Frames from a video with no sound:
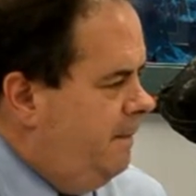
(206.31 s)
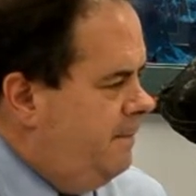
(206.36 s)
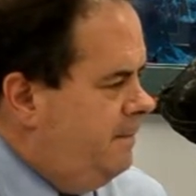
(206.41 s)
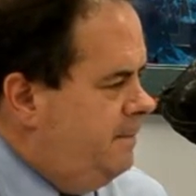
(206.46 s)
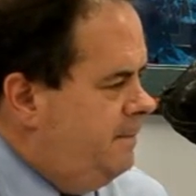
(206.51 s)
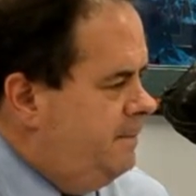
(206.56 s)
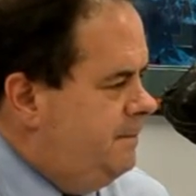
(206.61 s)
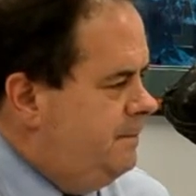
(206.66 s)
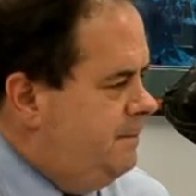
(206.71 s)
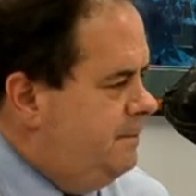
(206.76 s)

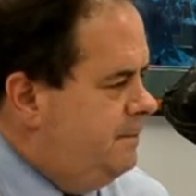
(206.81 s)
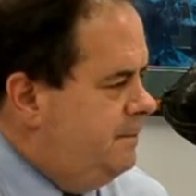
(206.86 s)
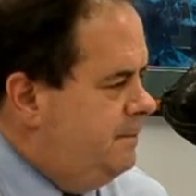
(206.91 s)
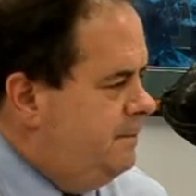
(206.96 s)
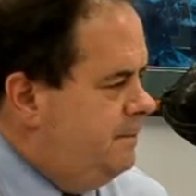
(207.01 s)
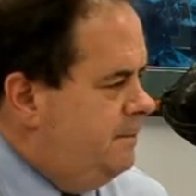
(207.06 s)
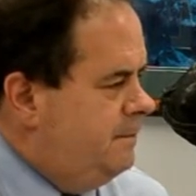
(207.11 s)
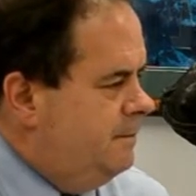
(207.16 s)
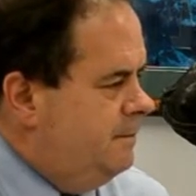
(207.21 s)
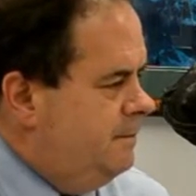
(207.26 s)

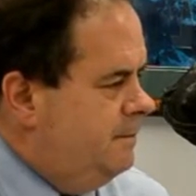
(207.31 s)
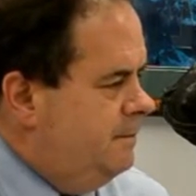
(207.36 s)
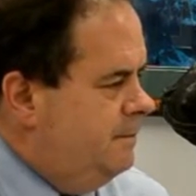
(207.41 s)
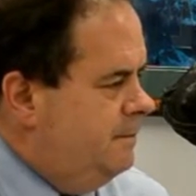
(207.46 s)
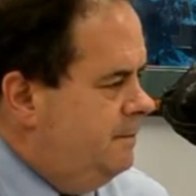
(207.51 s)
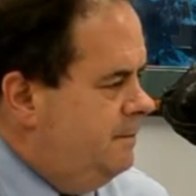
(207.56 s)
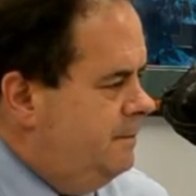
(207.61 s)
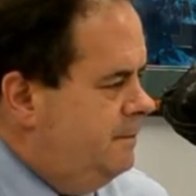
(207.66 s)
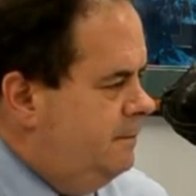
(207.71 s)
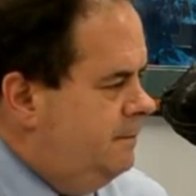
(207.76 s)

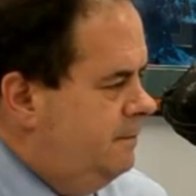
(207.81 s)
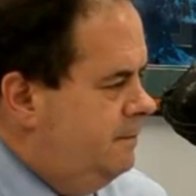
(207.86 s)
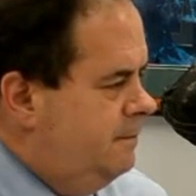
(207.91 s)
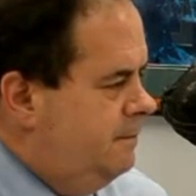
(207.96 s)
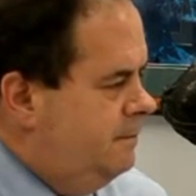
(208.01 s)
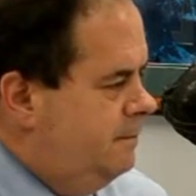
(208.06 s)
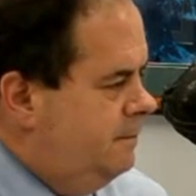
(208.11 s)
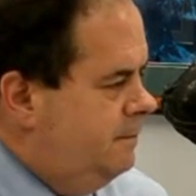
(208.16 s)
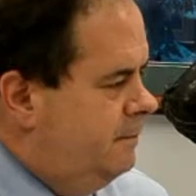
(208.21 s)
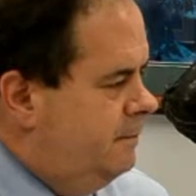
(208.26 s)

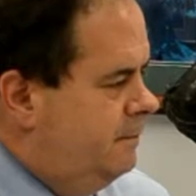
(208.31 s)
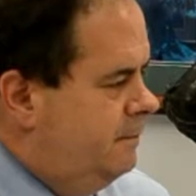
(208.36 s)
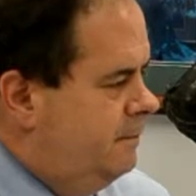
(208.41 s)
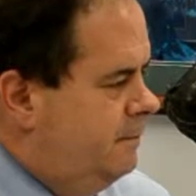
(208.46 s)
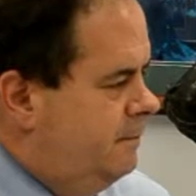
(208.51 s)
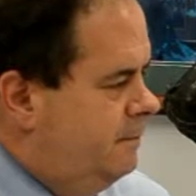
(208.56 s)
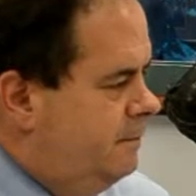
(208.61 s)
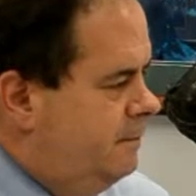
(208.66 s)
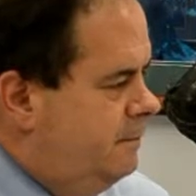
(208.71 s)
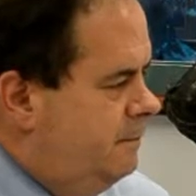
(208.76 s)

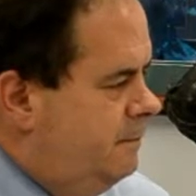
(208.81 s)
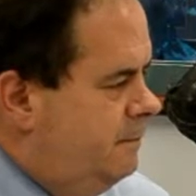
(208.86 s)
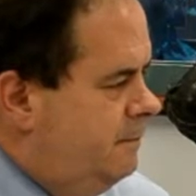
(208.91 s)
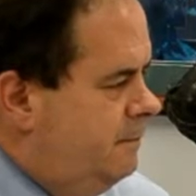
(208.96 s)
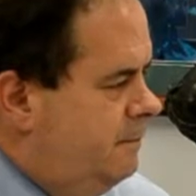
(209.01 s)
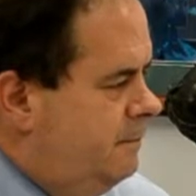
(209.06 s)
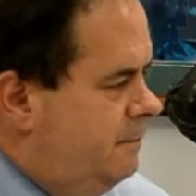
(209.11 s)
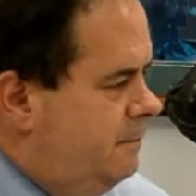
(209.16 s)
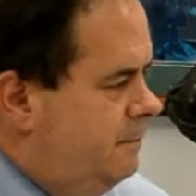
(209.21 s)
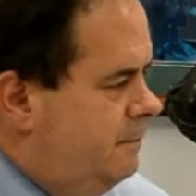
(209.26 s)

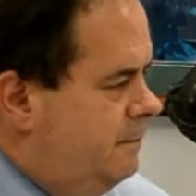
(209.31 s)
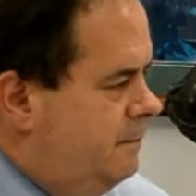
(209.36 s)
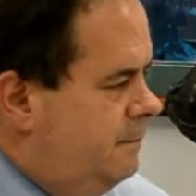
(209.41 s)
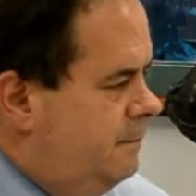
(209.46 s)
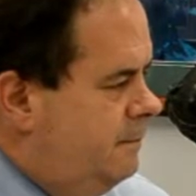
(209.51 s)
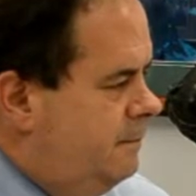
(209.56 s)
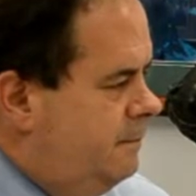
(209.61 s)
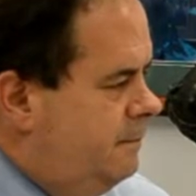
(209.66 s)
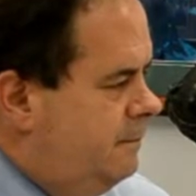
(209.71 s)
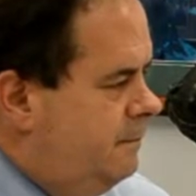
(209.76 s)

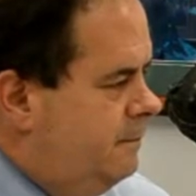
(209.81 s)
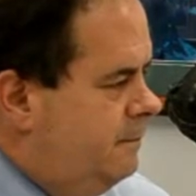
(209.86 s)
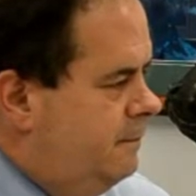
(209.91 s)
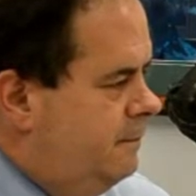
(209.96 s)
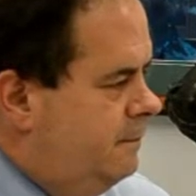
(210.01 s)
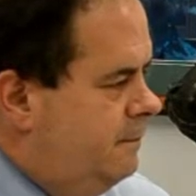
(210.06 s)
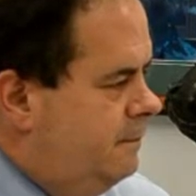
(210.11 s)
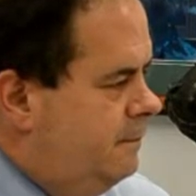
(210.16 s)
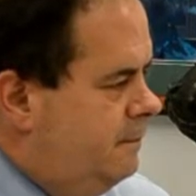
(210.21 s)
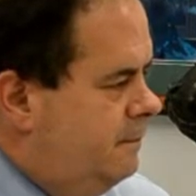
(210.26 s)

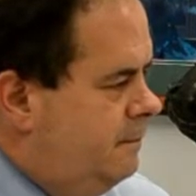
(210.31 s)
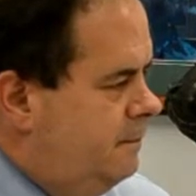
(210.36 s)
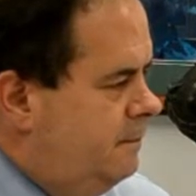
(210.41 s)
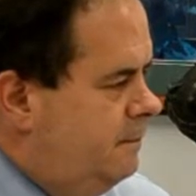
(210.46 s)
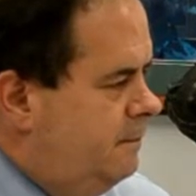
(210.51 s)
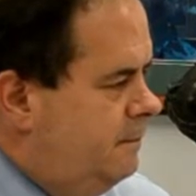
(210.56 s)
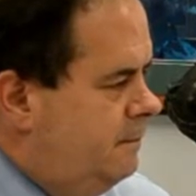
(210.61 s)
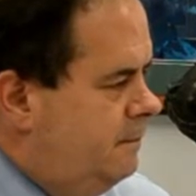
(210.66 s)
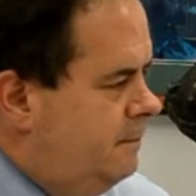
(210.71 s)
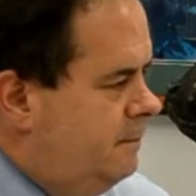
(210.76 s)

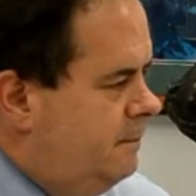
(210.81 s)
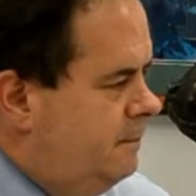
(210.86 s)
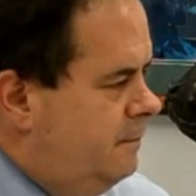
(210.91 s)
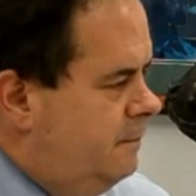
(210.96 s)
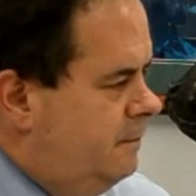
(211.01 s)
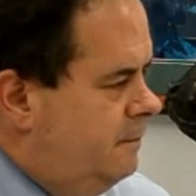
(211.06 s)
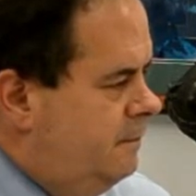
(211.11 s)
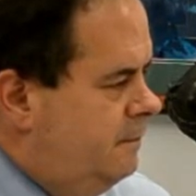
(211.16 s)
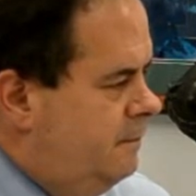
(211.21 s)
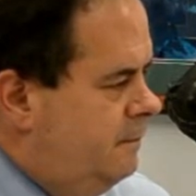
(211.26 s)

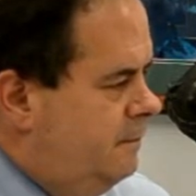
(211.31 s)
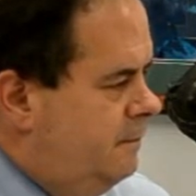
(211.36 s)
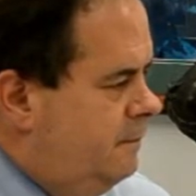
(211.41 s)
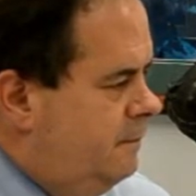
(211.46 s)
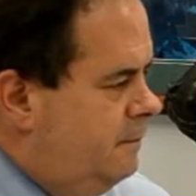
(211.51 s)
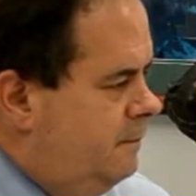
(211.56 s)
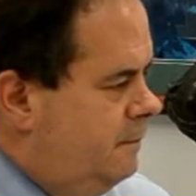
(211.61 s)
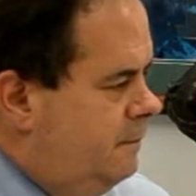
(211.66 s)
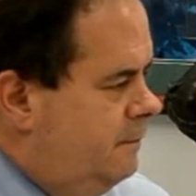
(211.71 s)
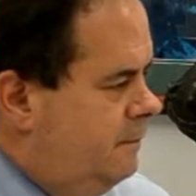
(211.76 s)

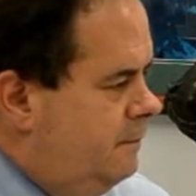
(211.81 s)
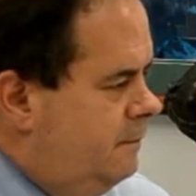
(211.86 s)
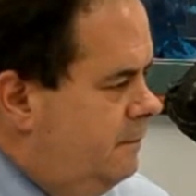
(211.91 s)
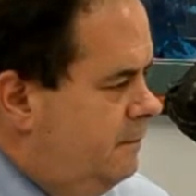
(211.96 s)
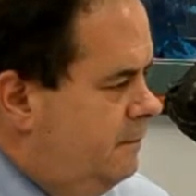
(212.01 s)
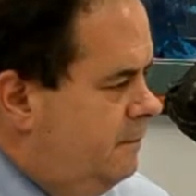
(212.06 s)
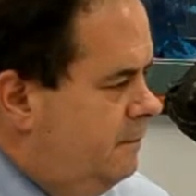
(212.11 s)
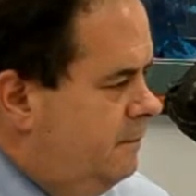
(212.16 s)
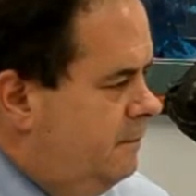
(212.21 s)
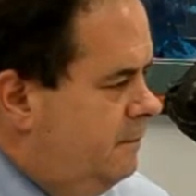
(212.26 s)

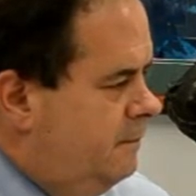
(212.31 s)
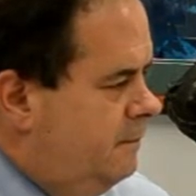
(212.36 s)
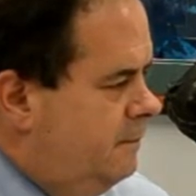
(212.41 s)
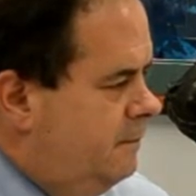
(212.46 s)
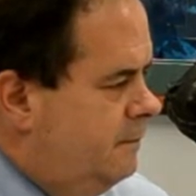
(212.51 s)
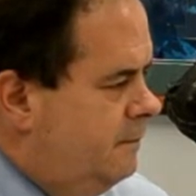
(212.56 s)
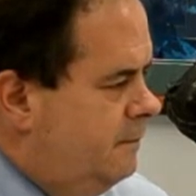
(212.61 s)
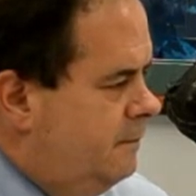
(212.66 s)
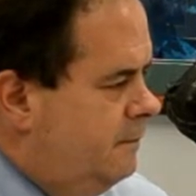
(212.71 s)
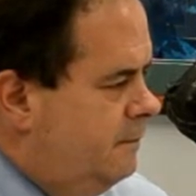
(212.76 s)

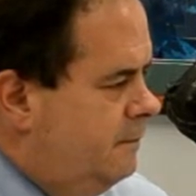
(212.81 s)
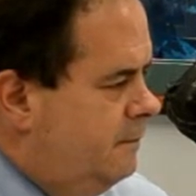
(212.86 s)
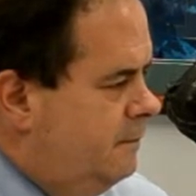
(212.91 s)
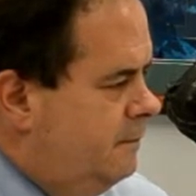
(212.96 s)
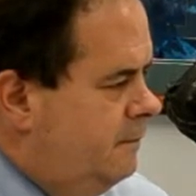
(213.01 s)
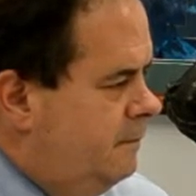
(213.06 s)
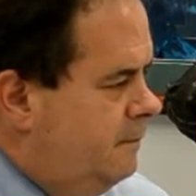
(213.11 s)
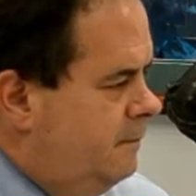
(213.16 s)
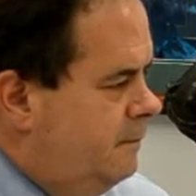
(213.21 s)
This person isn't speaking.